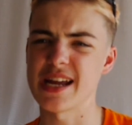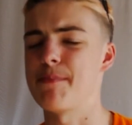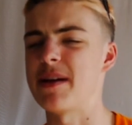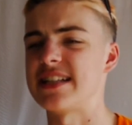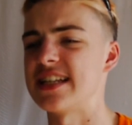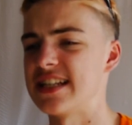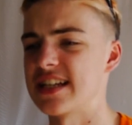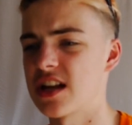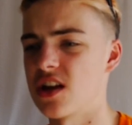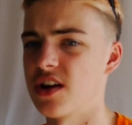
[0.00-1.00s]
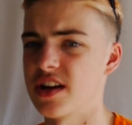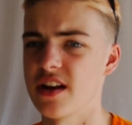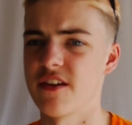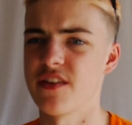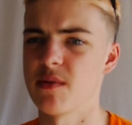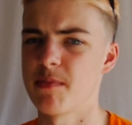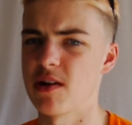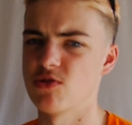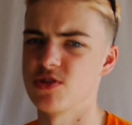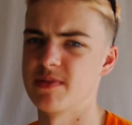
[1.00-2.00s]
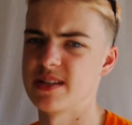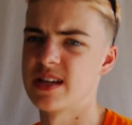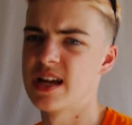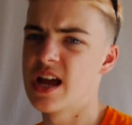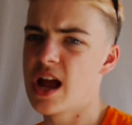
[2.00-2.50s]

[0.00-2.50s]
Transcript: a bit in decline, and I think Belgium is